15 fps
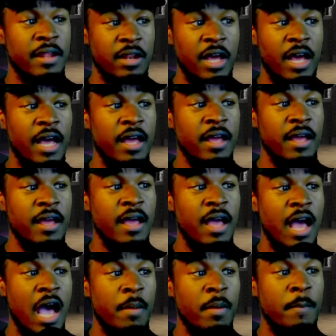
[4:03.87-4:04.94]
Uh-huh.
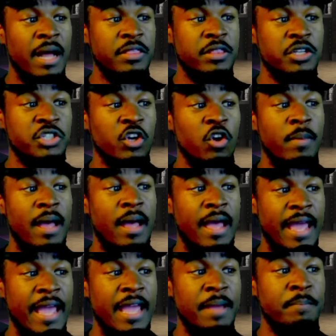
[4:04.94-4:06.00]
I'm about to show my
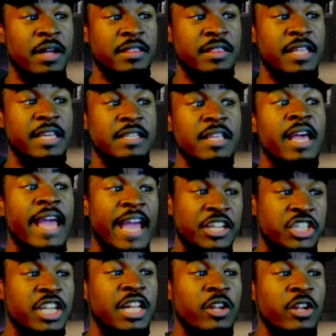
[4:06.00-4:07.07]
A, but these, and
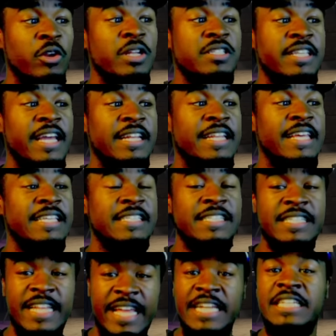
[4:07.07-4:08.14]
she clearly said these,
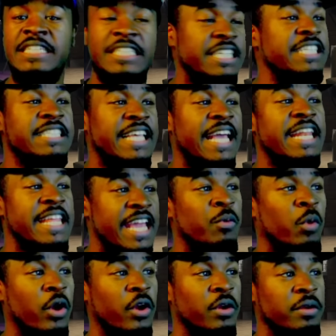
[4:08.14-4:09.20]
then she said the
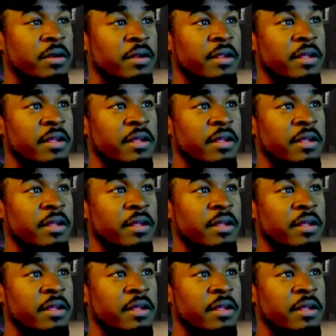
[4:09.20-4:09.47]
N-word.